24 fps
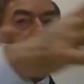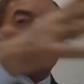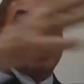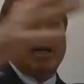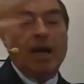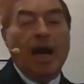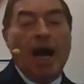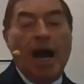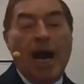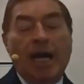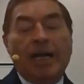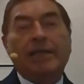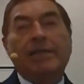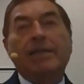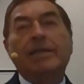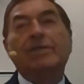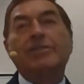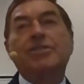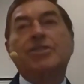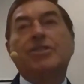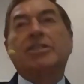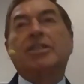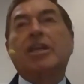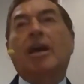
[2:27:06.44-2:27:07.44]
God
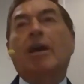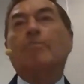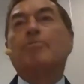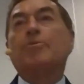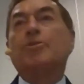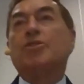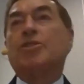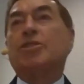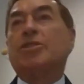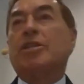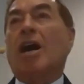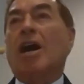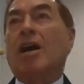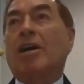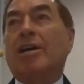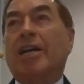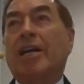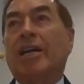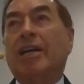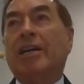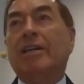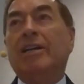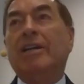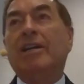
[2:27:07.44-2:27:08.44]
stops
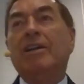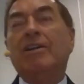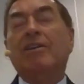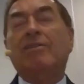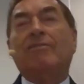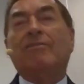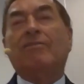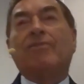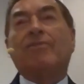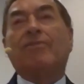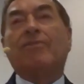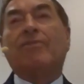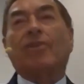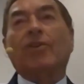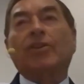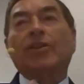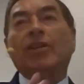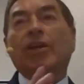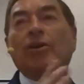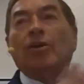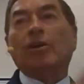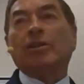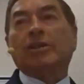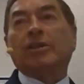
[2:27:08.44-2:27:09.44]
talking from the
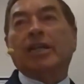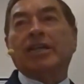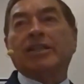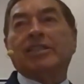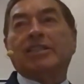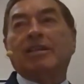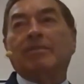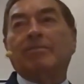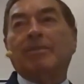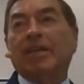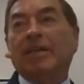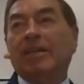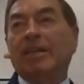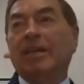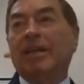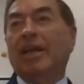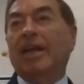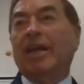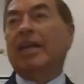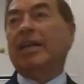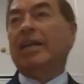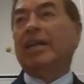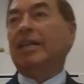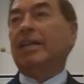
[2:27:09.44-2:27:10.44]
Old Testament
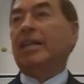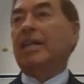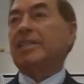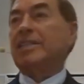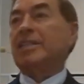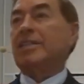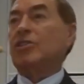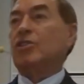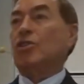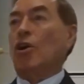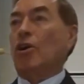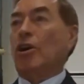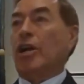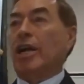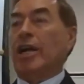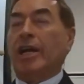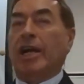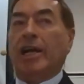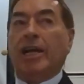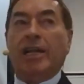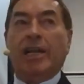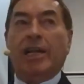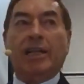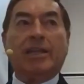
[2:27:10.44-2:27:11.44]
and he doesn't talk
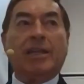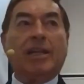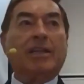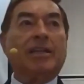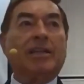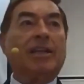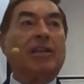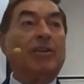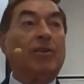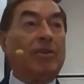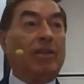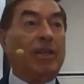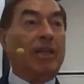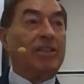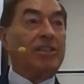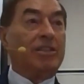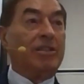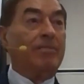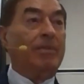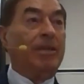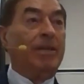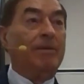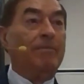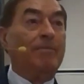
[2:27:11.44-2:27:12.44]
again until the New
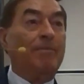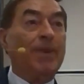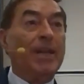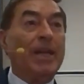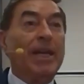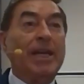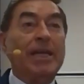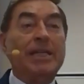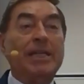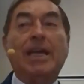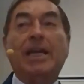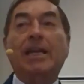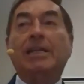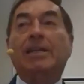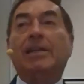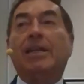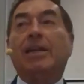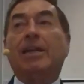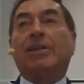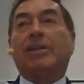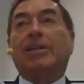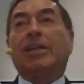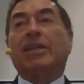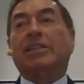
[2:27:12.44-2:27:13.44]
Testament. It's the
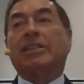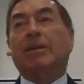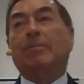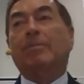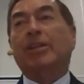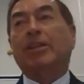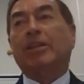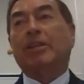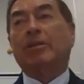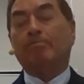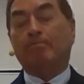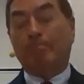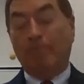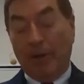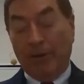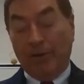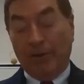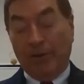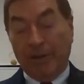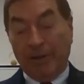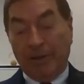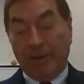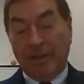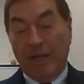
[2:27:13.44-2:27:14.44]
intertestamental
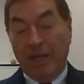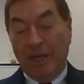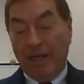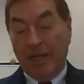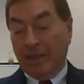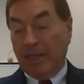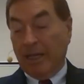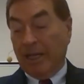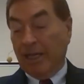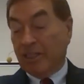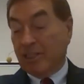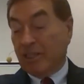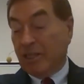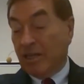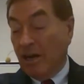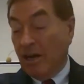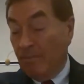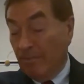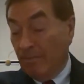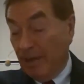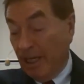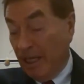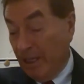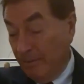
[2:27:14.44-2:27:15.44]
period that is
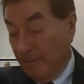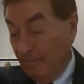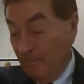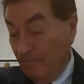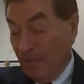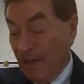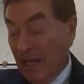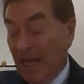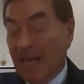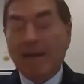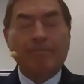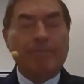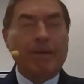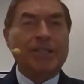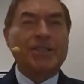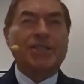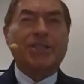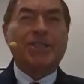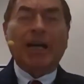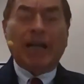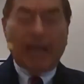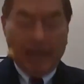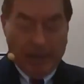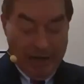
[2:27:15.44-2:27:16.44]
coming. But
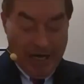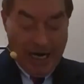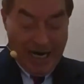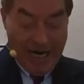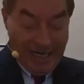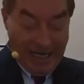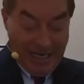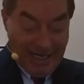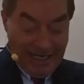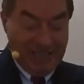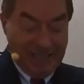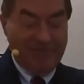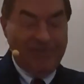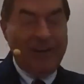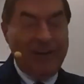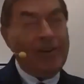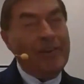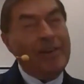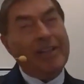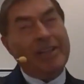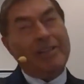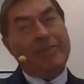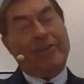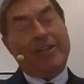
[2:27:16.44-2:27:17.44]
Zechariah is very
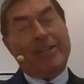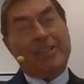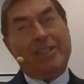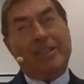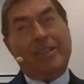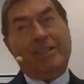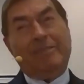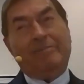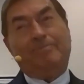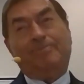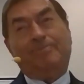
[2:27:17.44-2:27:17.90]
interesting.